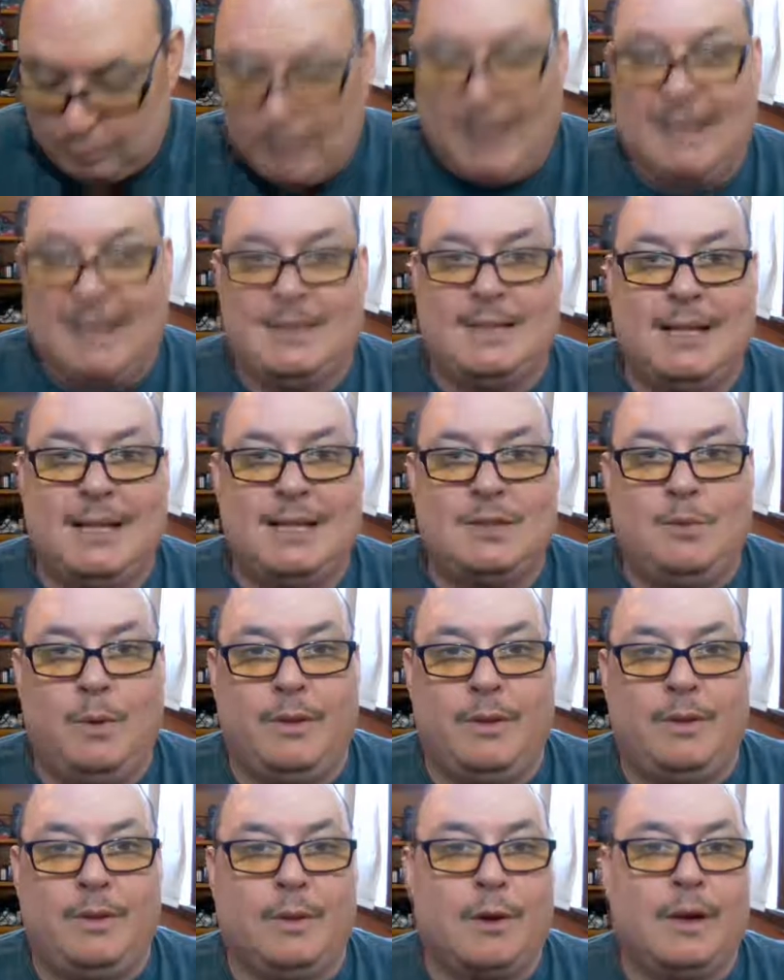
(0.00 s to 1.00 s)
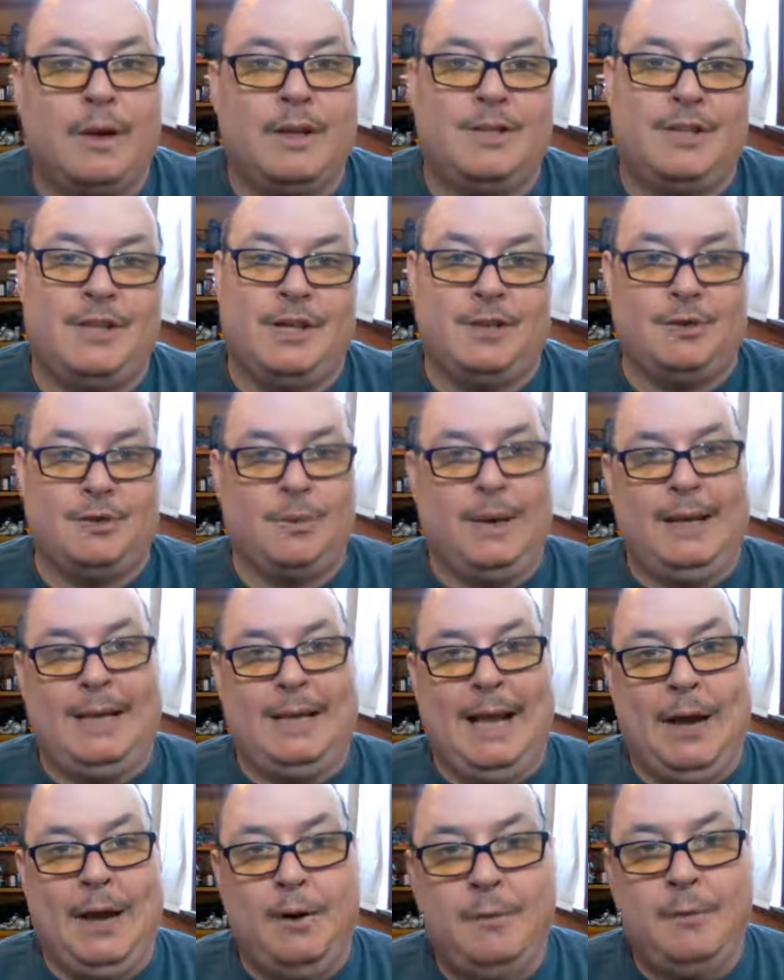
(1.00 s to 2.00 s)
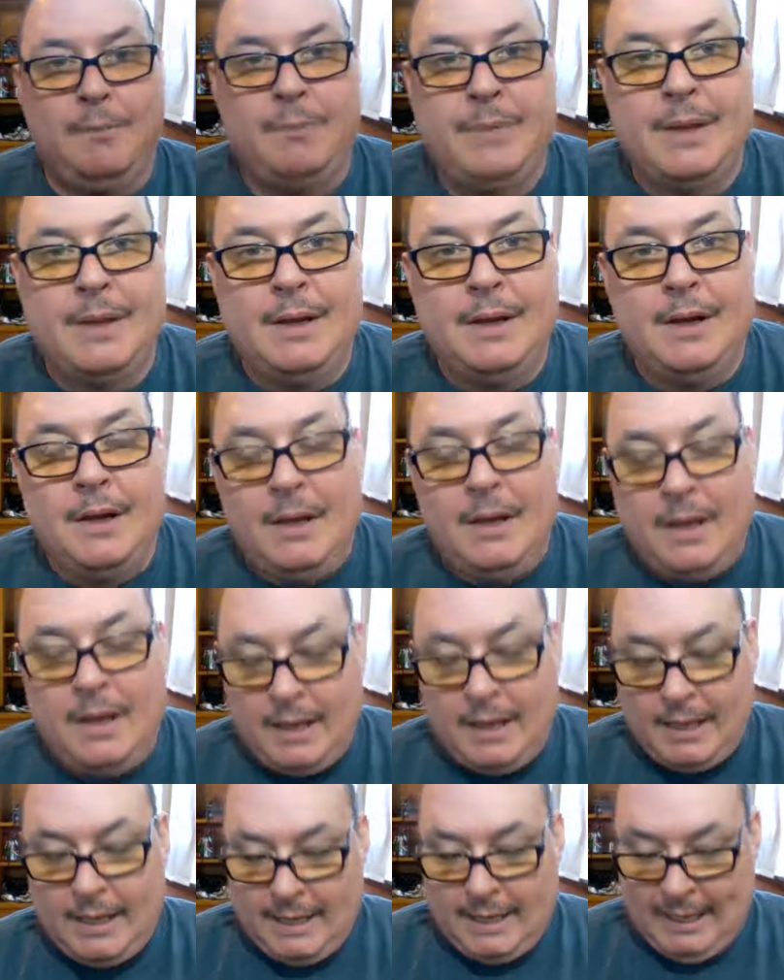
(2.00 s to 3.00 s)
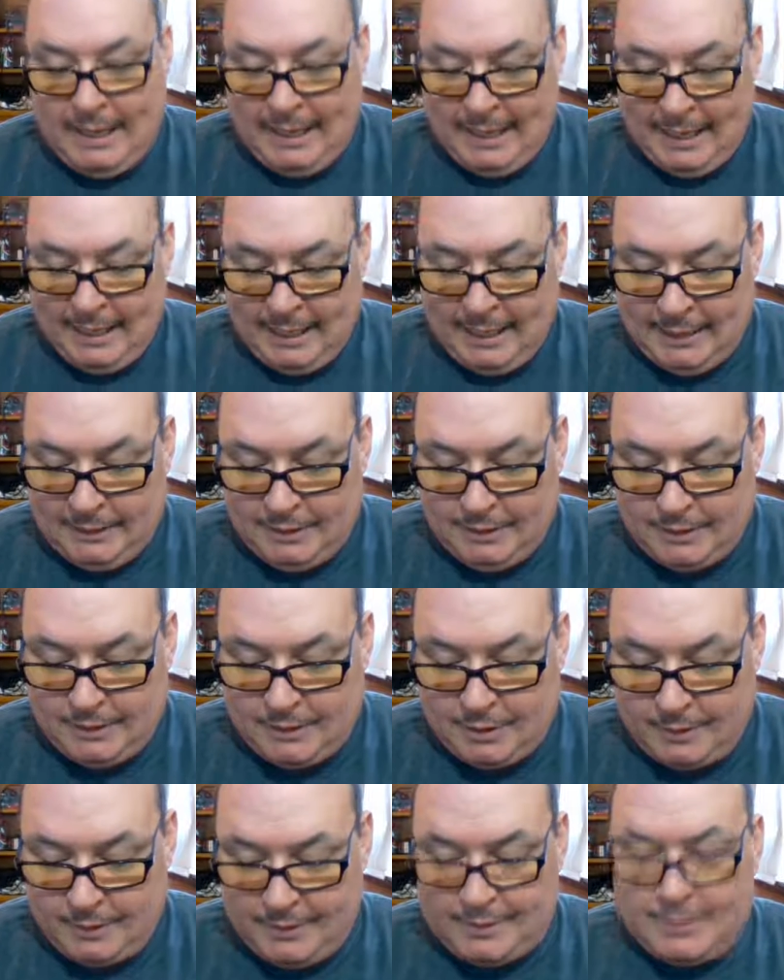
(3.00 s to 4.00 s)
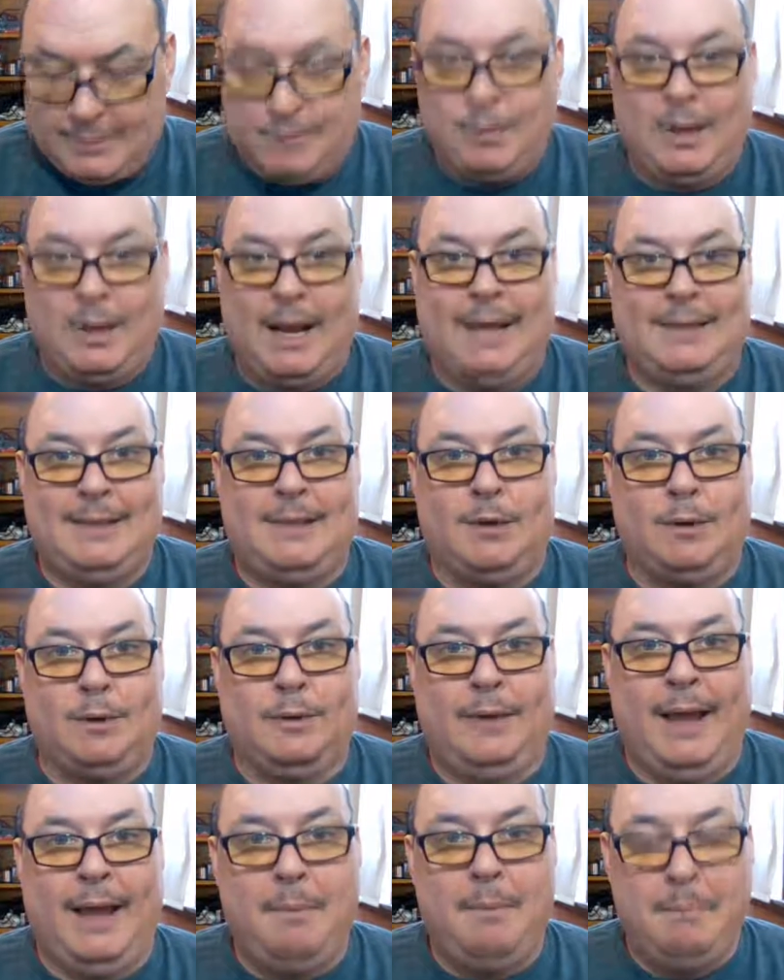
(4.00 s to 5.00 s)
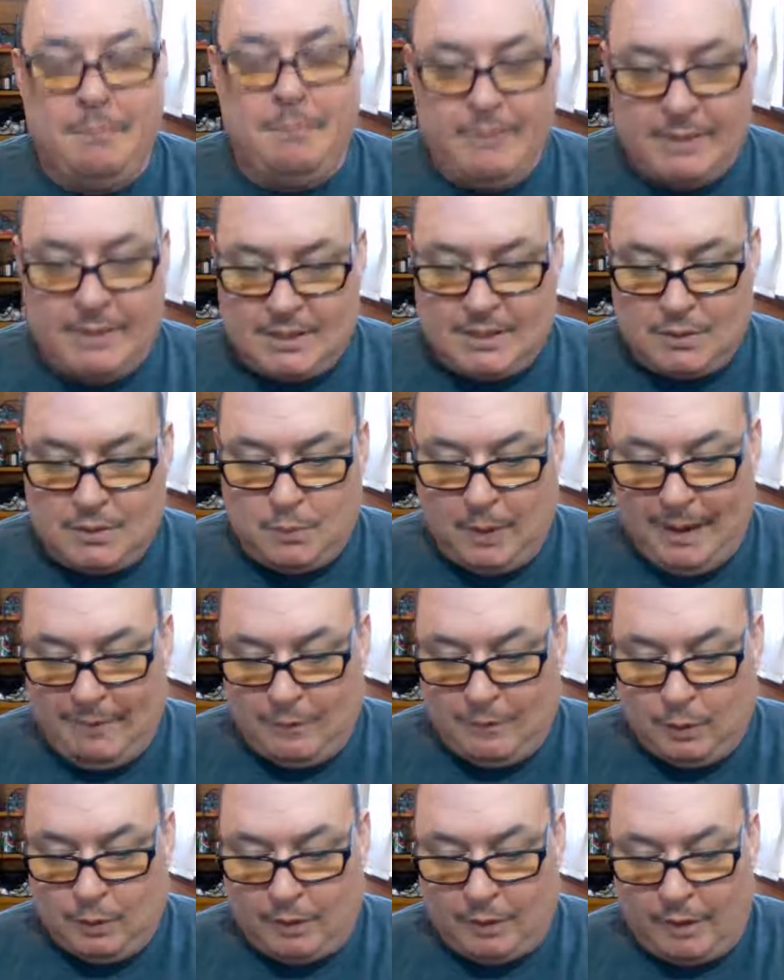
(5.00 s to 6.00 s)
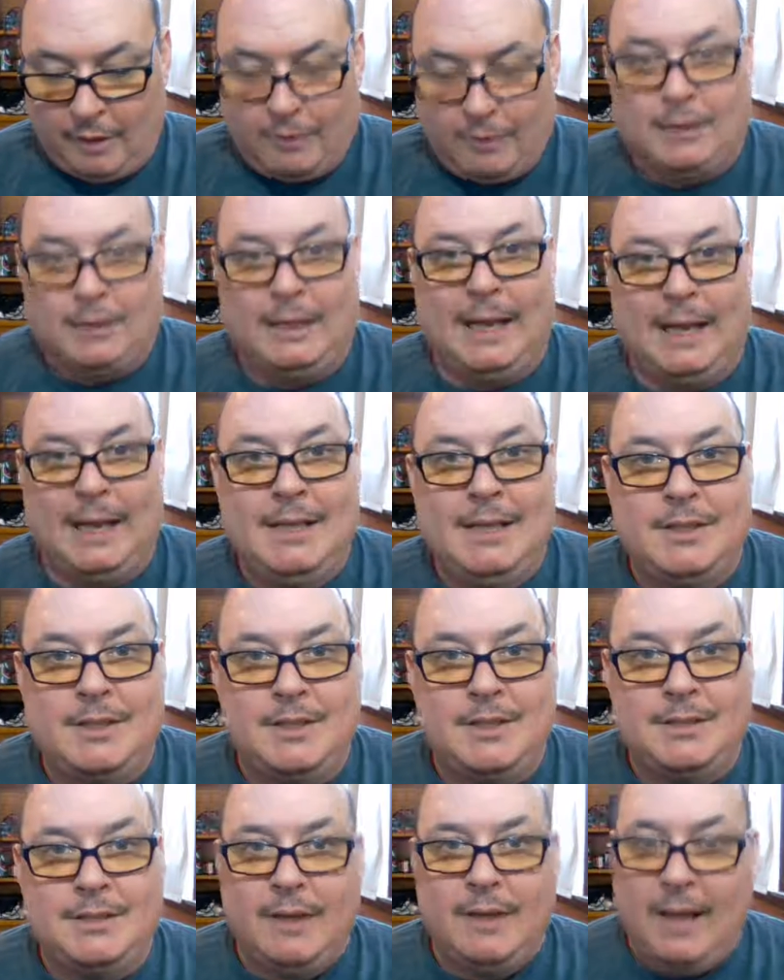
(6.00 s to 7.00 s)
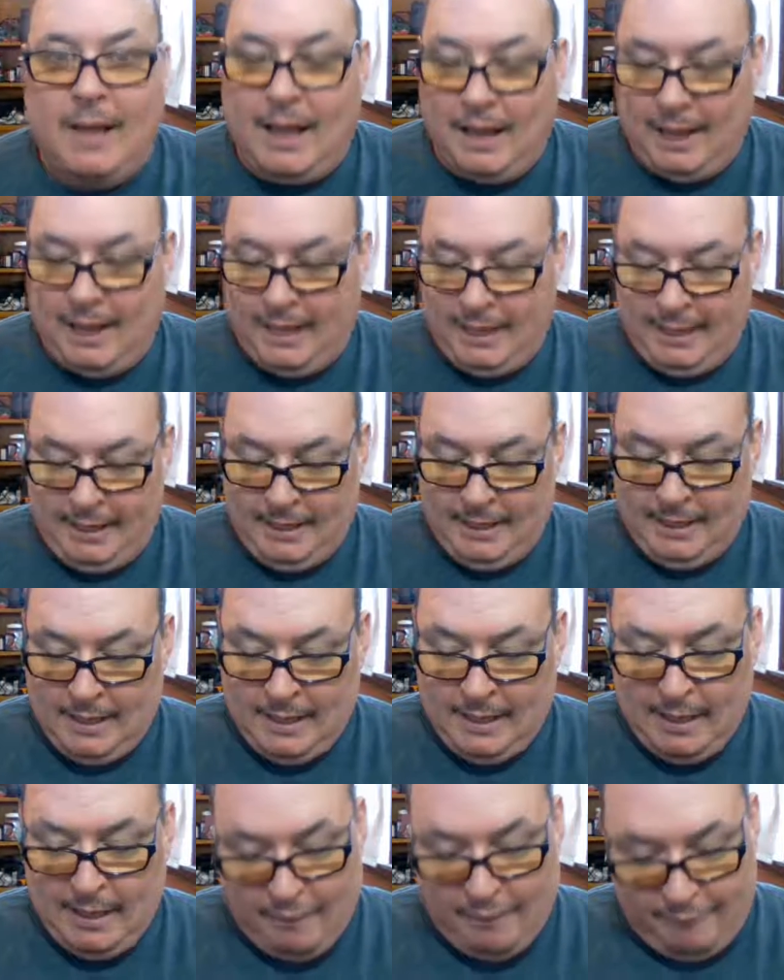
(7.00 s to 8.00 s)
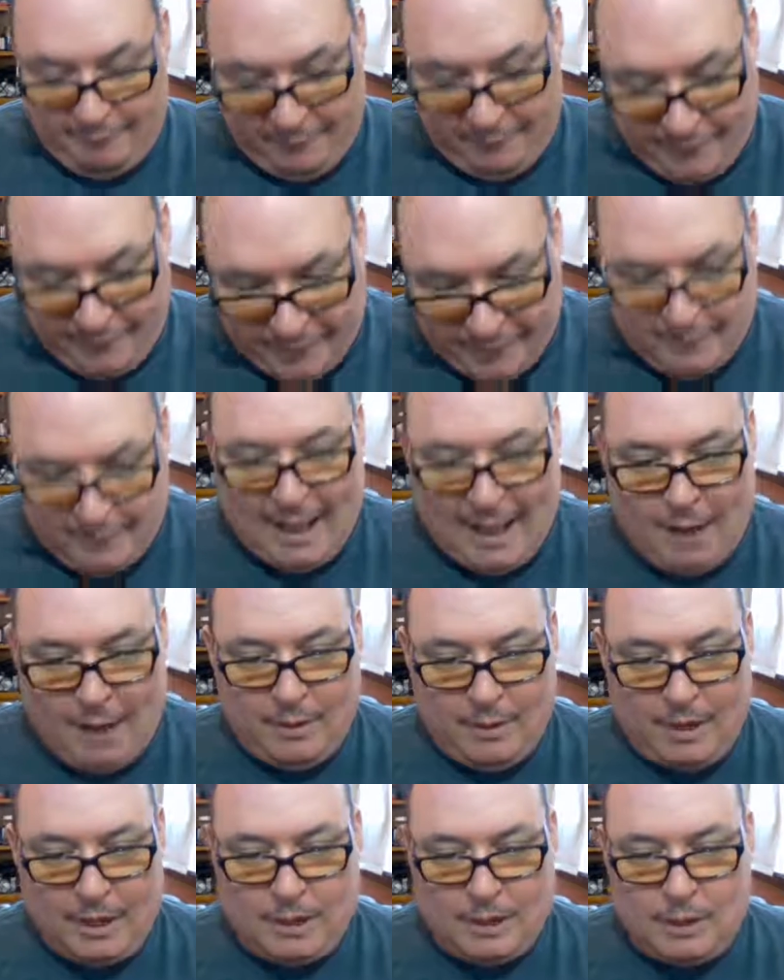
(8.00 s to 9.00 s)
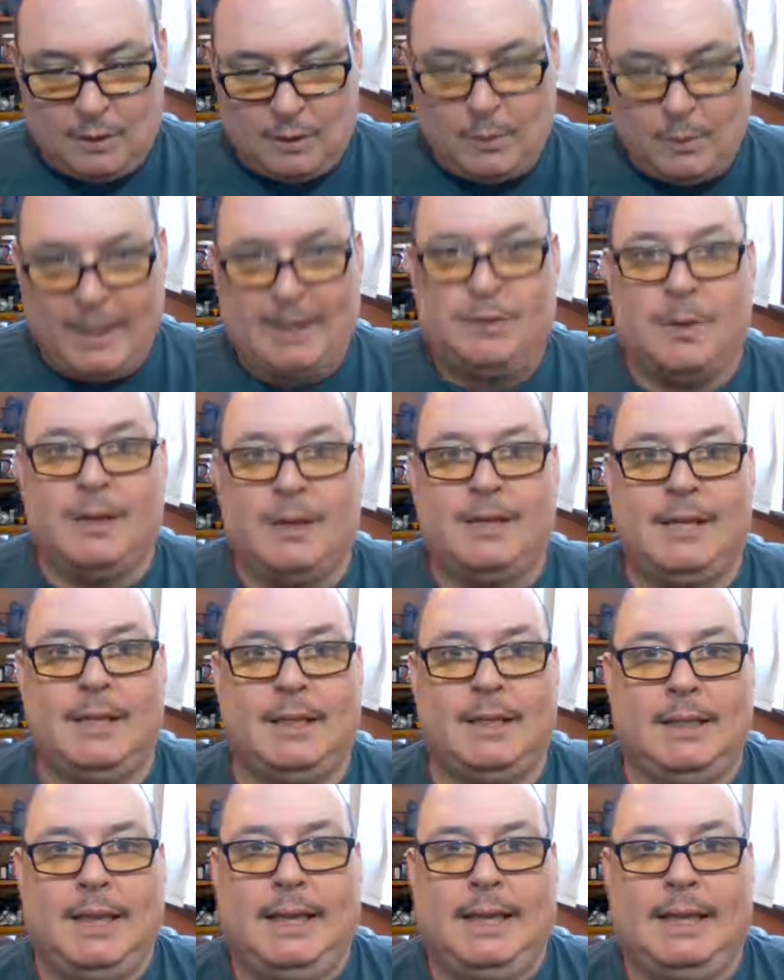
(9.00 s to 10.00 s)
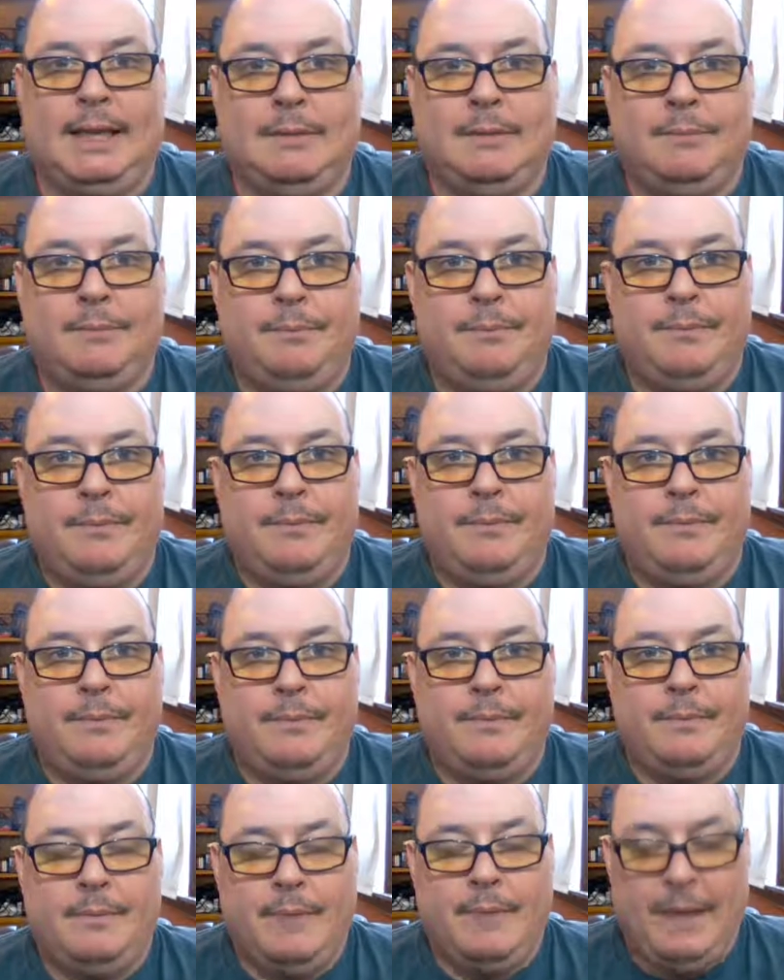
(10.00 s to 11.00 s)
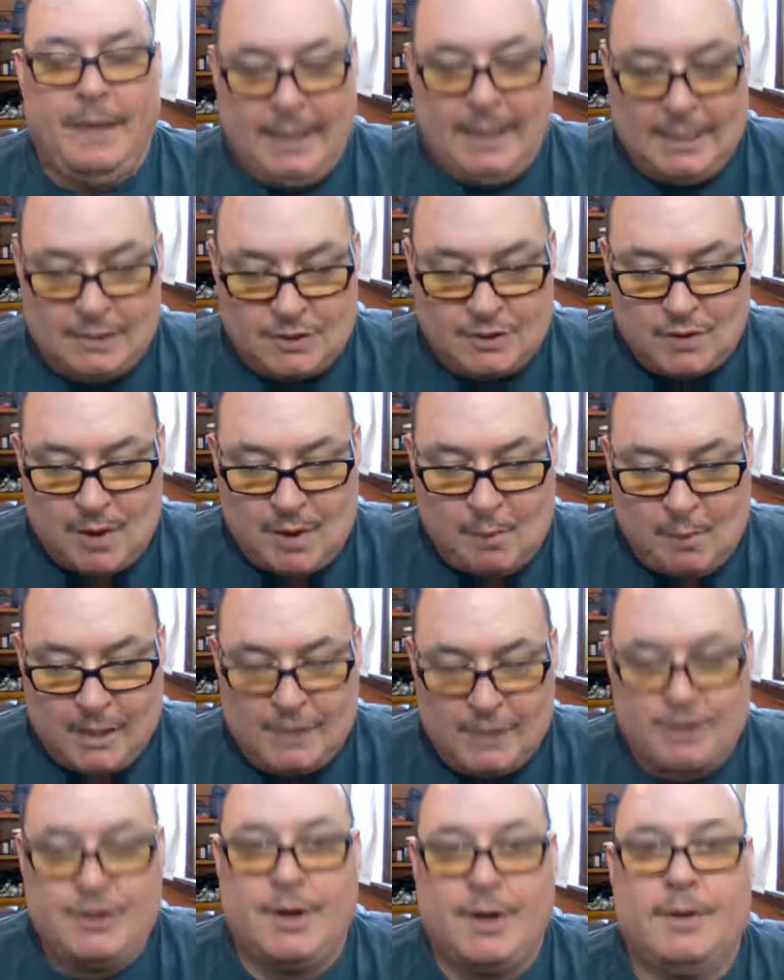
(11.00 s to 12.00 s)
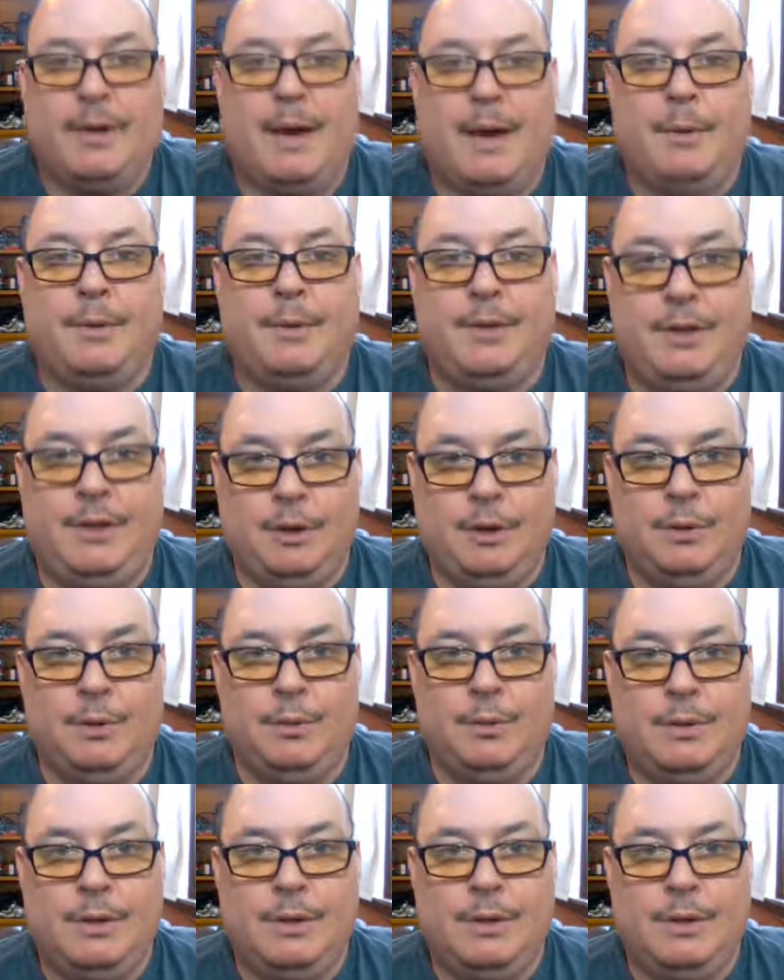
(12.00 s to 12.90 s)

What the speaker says: process with an organization right now. And so this is what I told them. This is what I've told other clients. I figured out a good way to articulate it. And so I want to share that with you.